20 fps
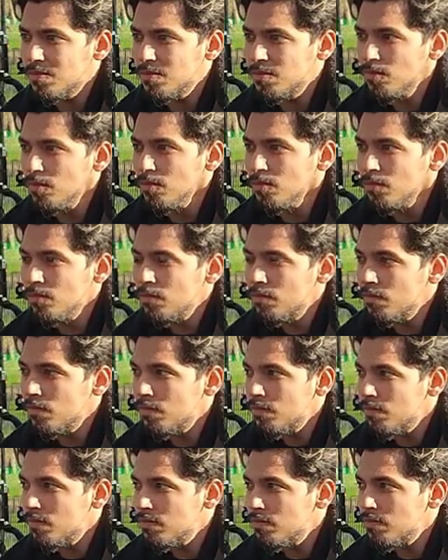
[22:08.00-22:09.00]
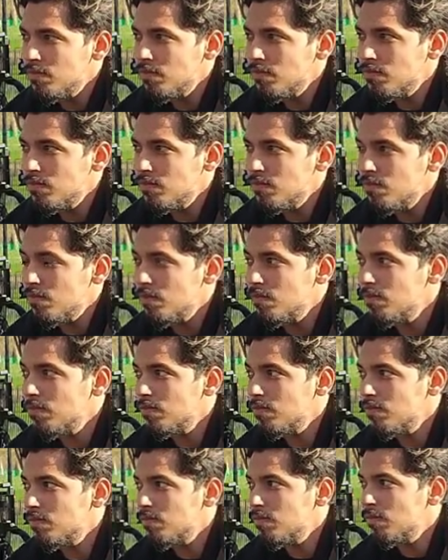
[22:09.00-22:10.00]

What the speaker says: (silent)